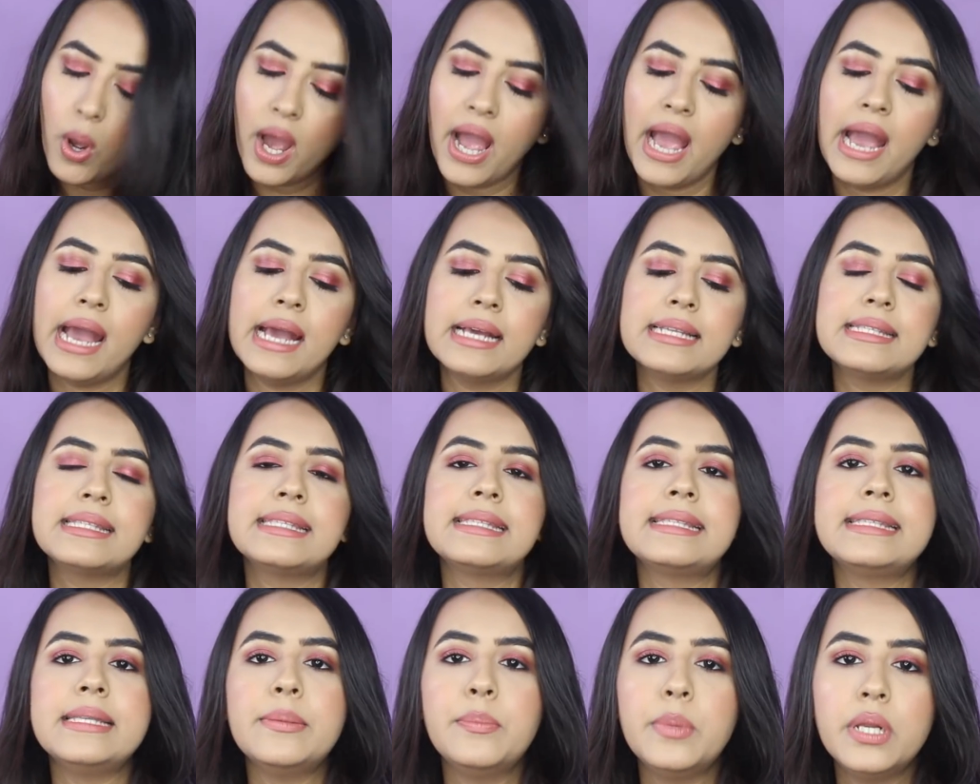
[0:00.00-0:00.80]
has
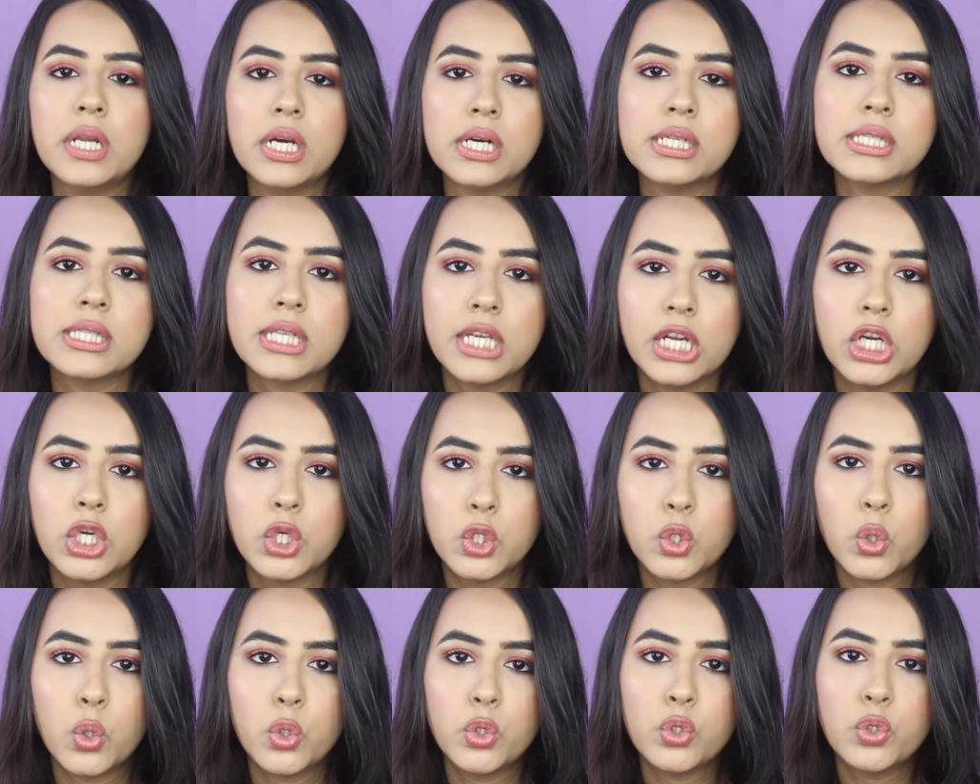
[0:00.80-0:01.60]
similar
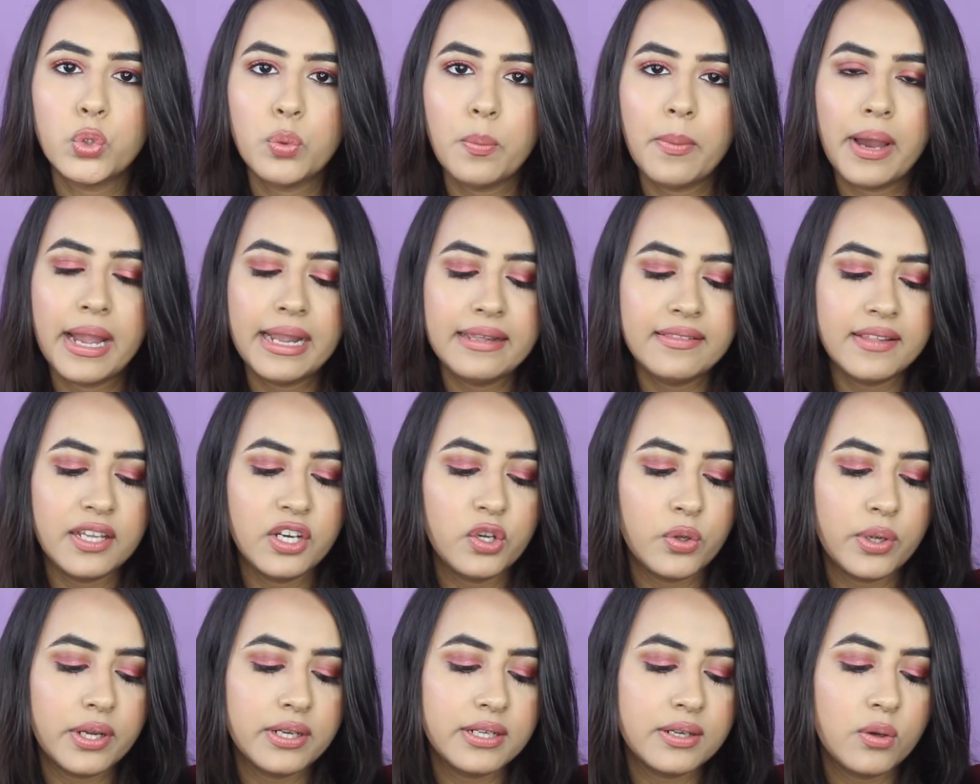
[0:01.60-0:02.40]
skin tone to mine, then
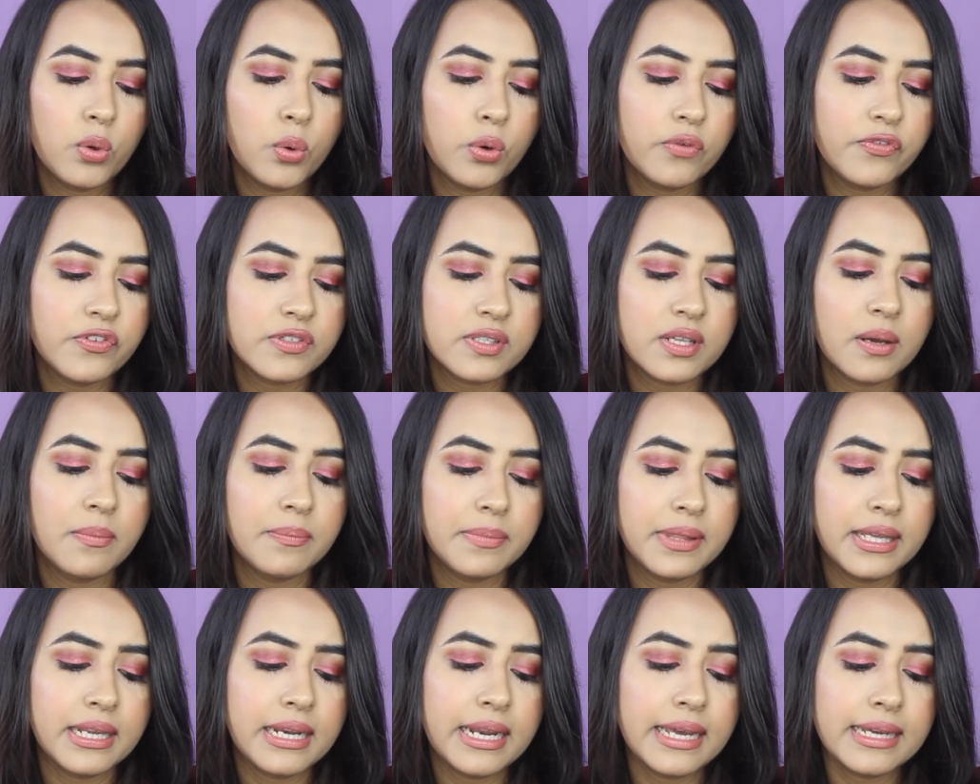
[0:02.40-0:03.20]
you can go for
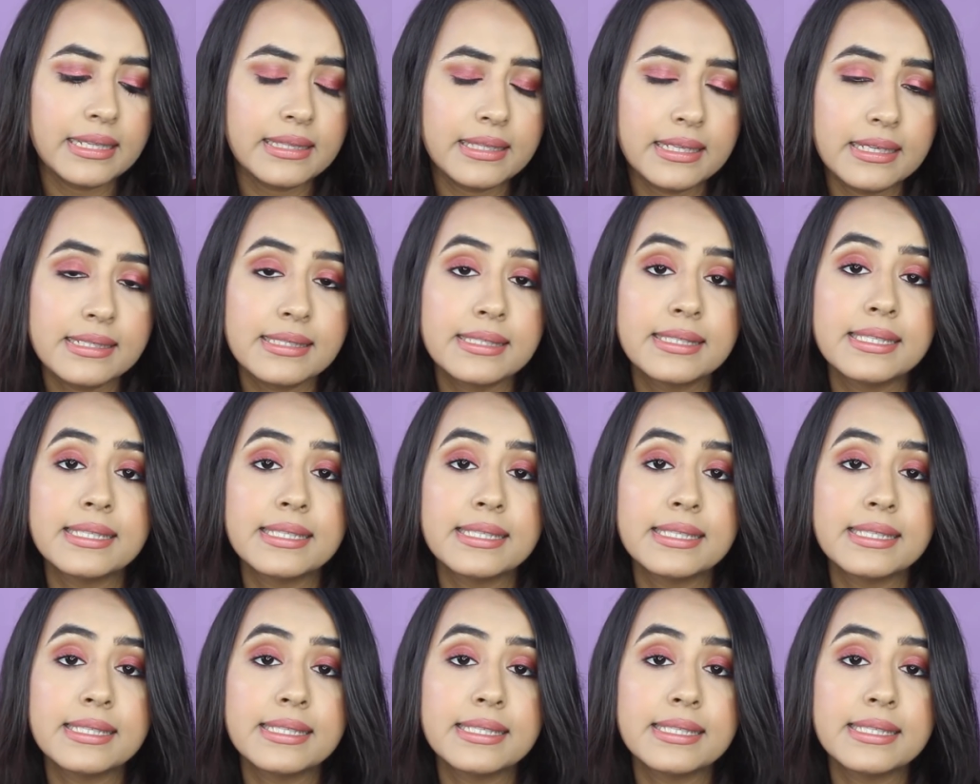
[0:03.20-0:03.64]
something like this.